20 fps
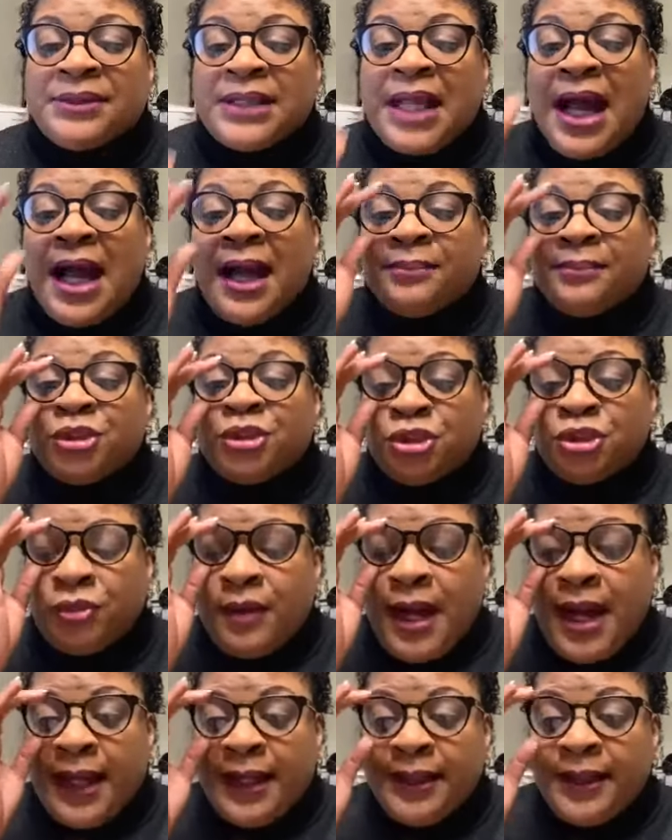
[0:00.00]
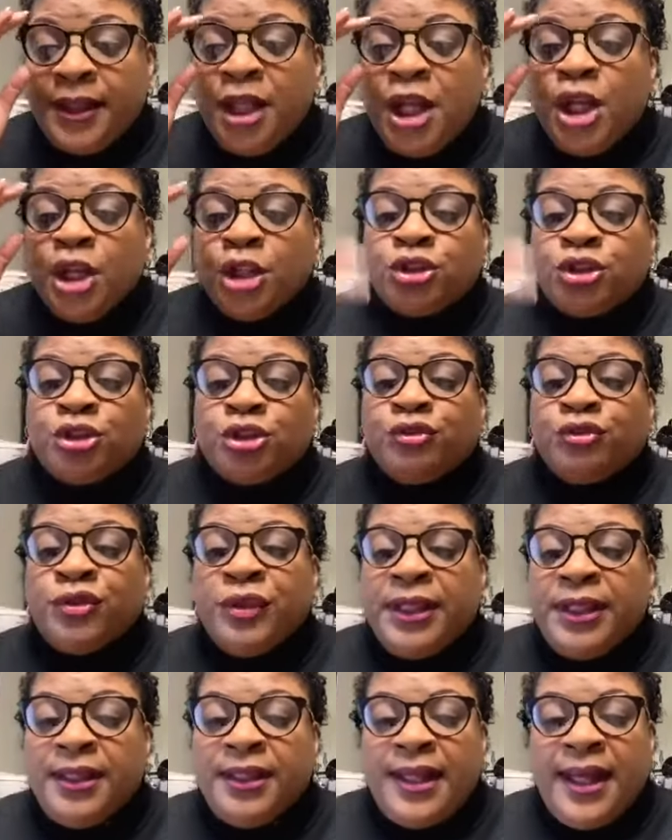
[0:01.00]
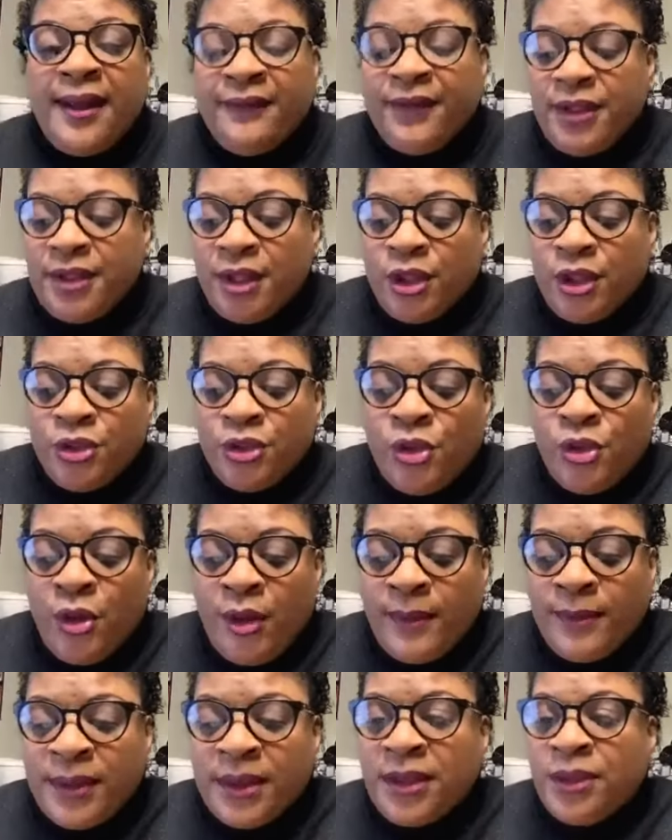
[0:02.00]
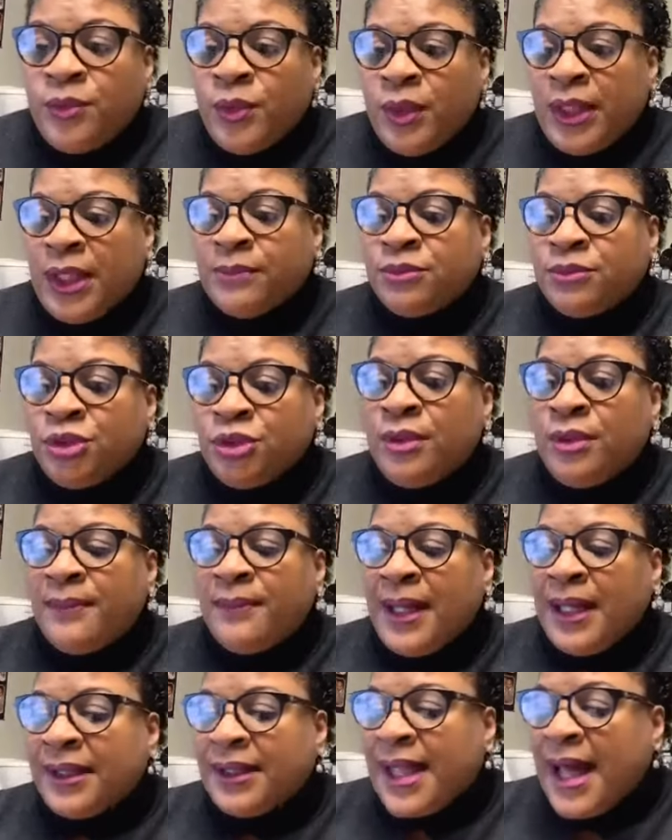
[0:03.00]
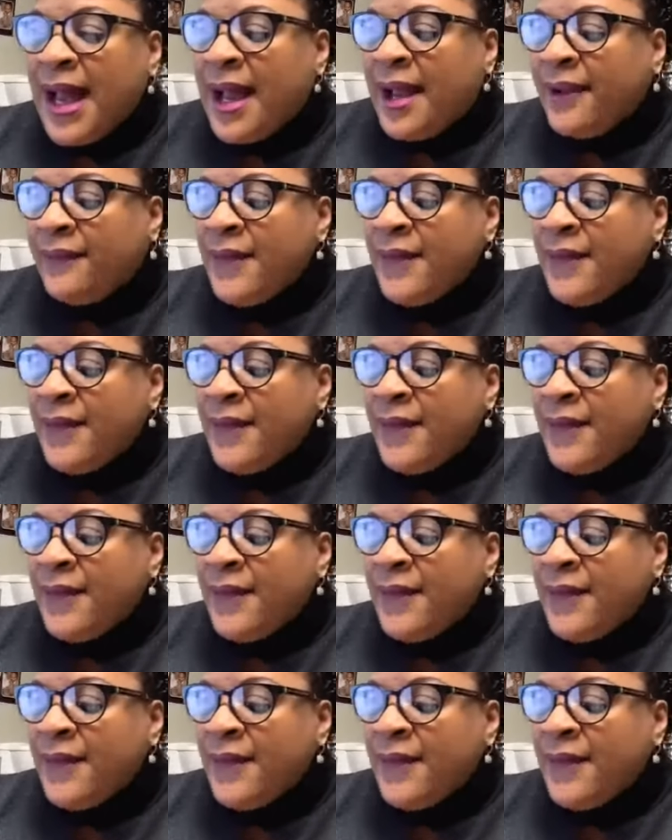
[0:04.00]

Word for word: I'm trying to read everything. Normally when I'm doing my live,